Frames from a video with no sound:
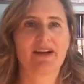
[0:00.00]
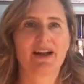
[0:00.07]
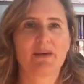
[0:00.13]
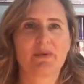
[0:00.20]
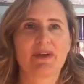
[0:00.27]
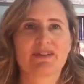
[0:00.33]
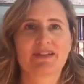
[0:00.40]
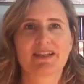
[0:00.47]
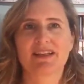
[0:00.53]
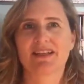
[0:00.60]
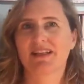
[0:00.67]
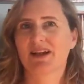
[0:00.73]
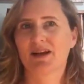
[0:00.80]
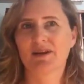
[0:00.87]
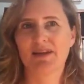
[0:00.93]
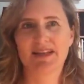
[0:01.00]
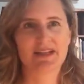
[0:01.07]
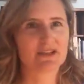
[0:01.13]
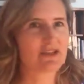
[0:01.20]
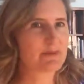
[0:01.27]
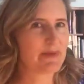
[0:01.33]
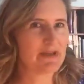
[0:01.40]
I was an
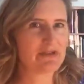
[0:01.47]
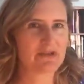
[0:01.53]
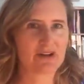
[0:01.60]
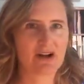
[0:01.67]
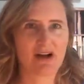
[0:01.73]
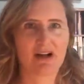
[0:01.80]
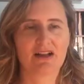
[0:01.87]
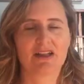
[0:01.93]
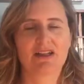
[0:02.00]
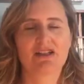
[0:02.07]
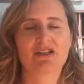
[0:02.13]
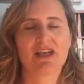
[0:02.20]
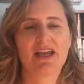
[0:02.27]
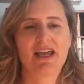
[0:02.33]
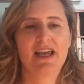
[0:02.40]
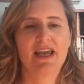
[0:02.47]
English major in college,